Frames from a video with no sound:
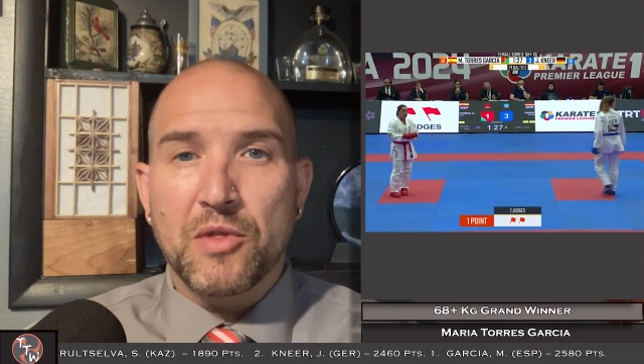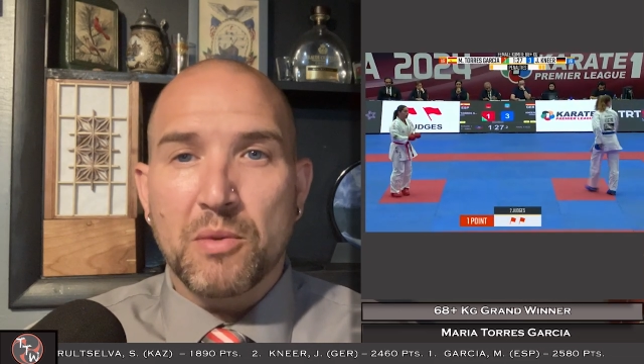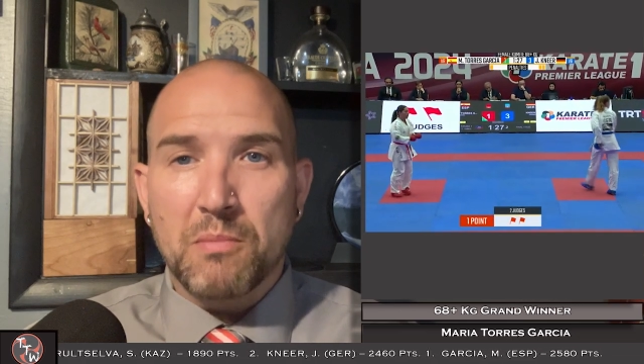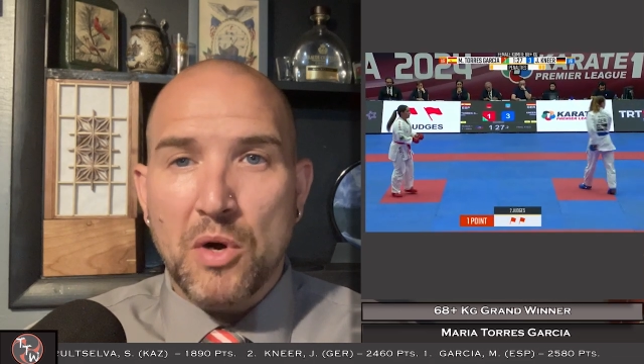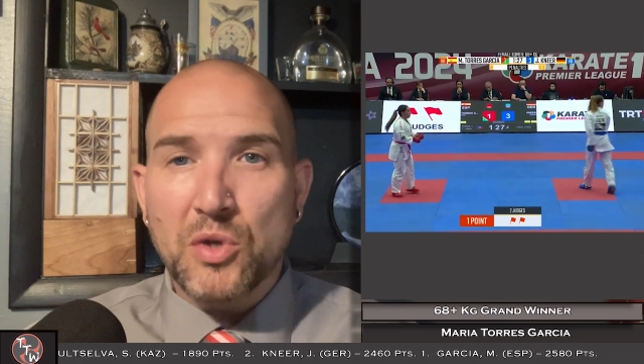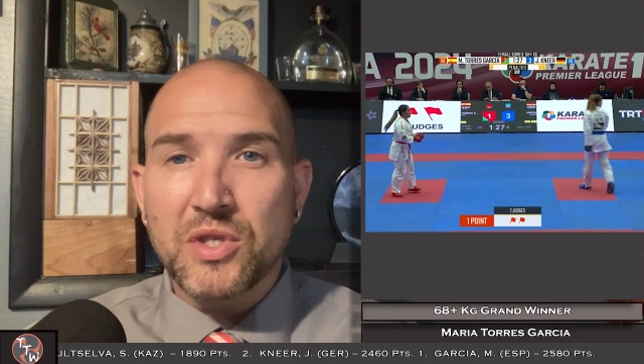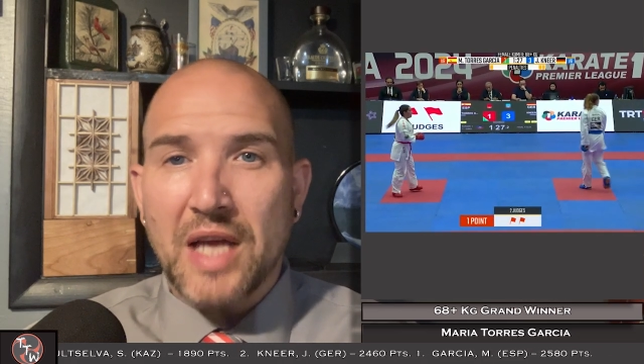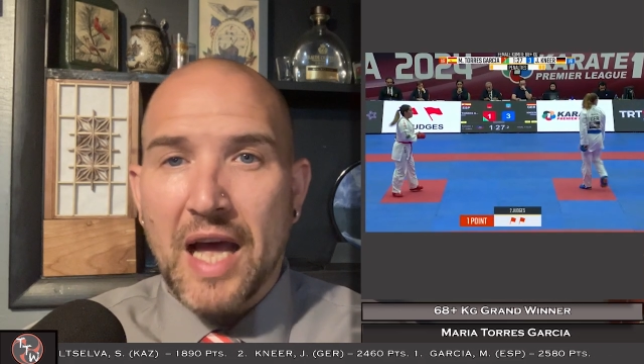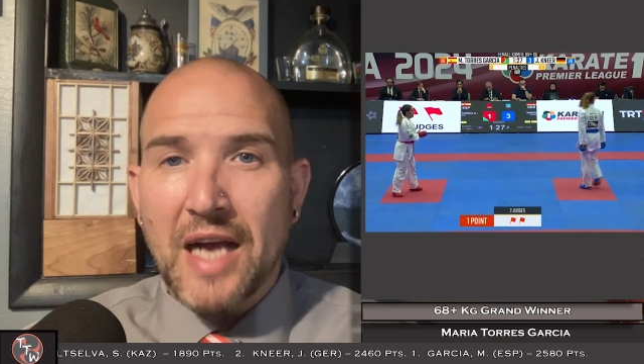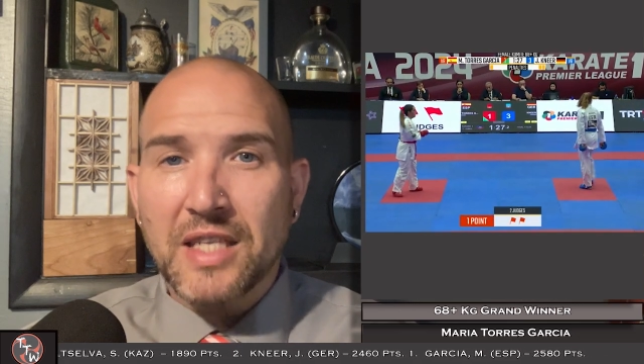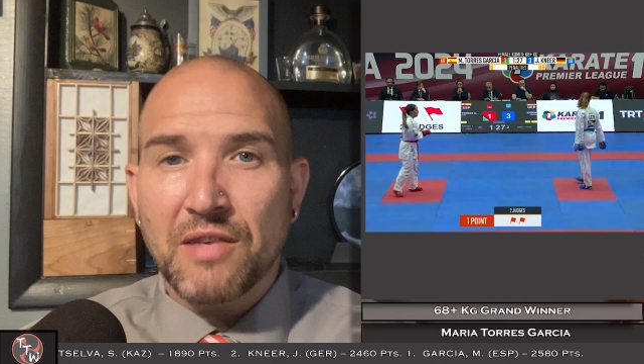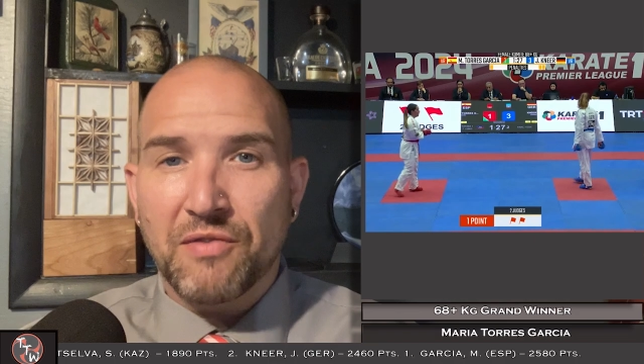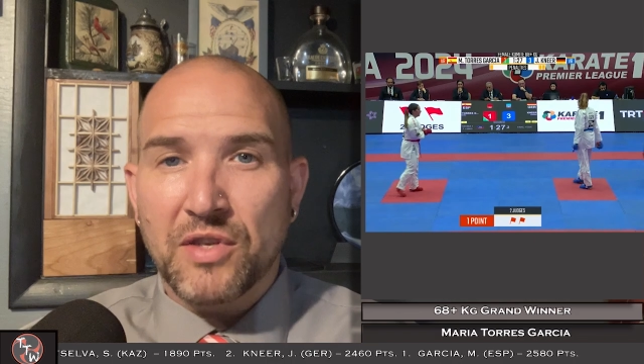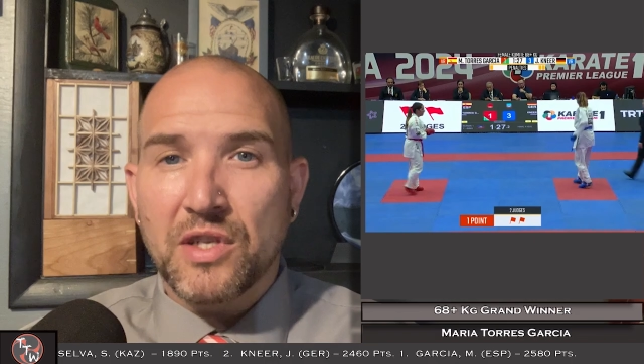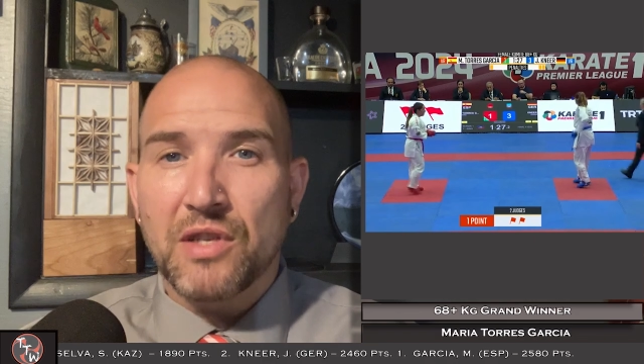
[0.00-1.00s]
the most
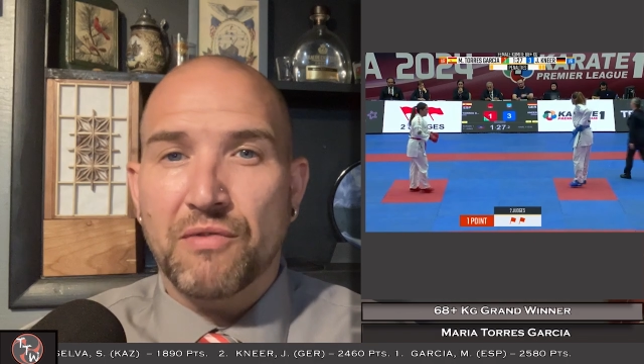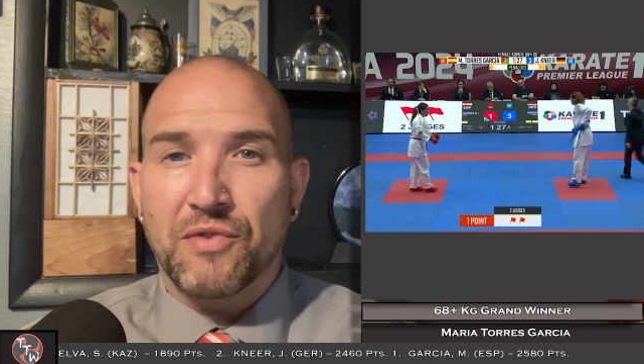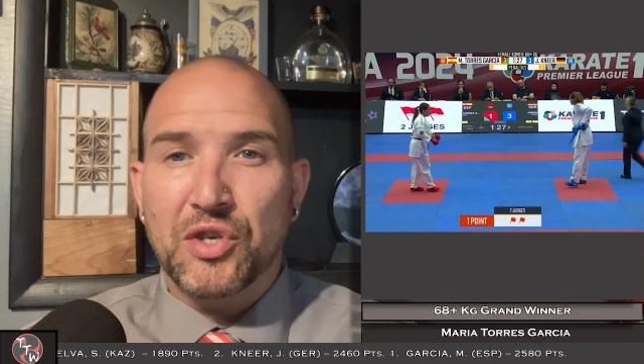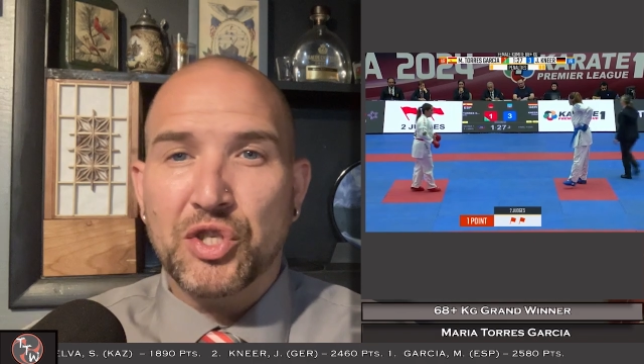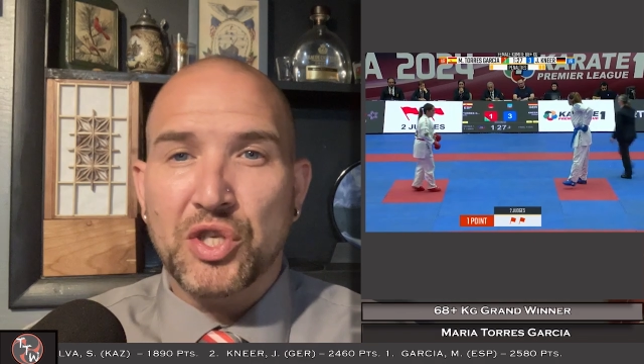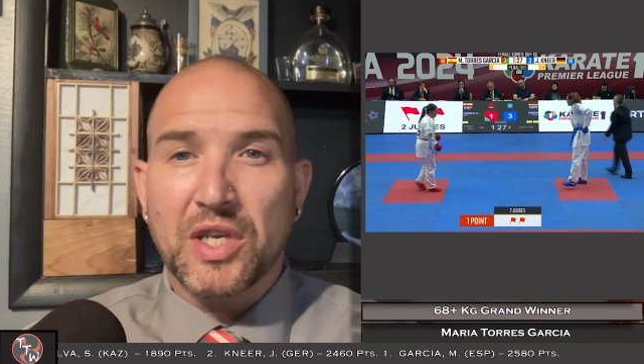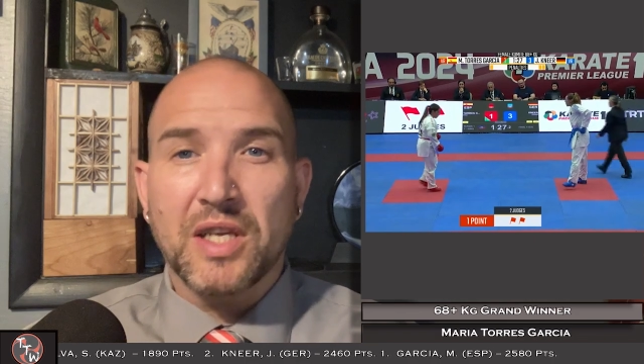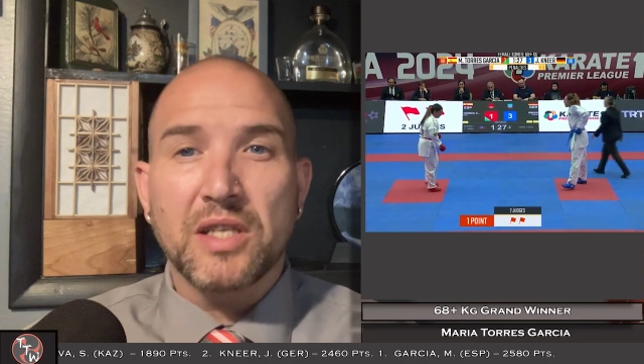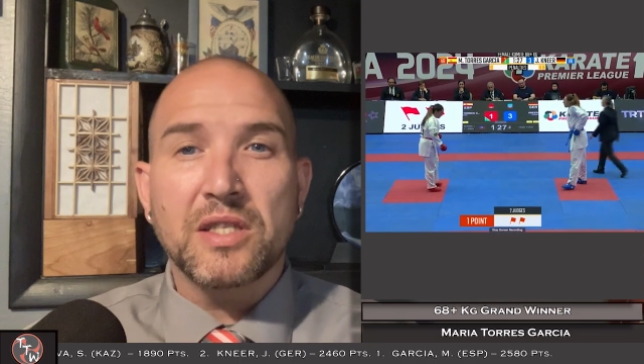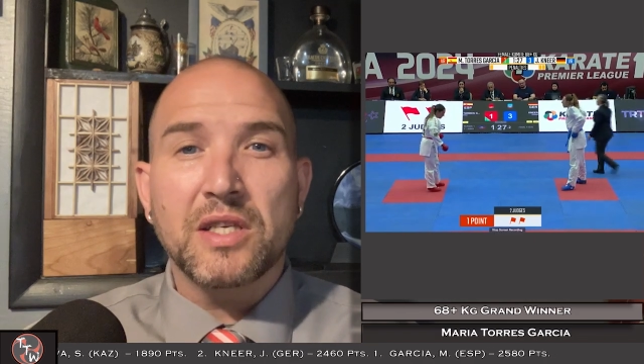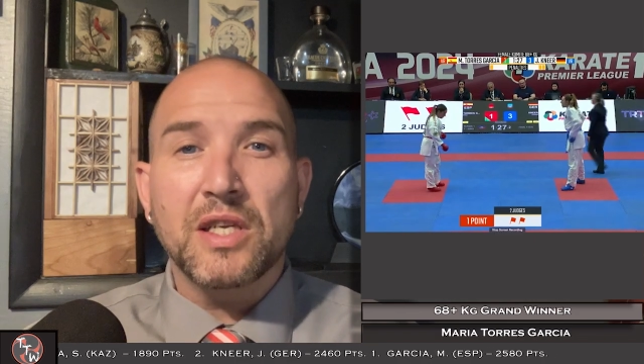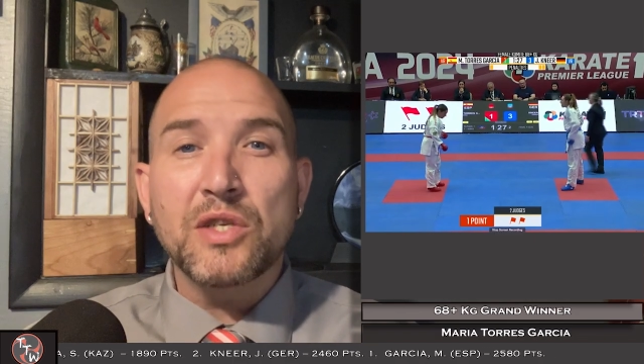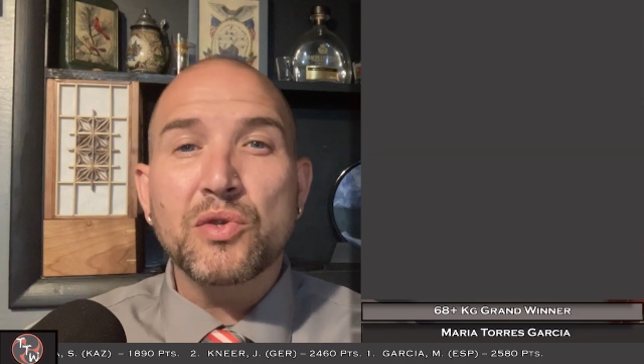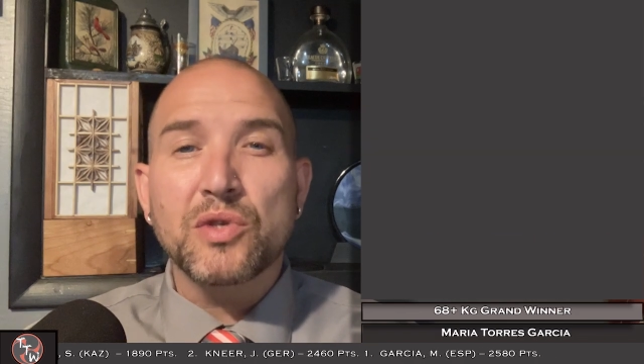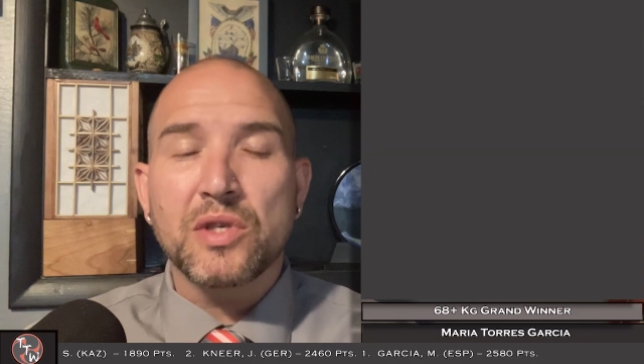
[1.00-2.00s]
active in the division and
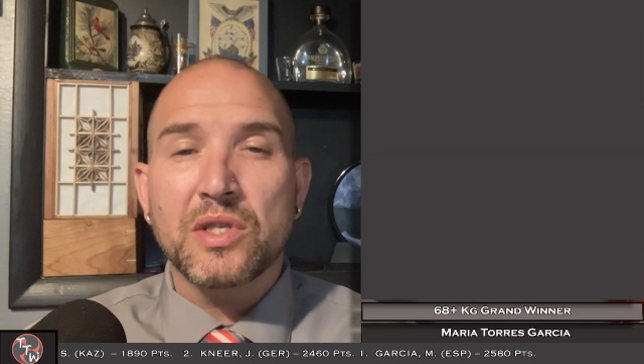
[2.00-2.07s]
continues to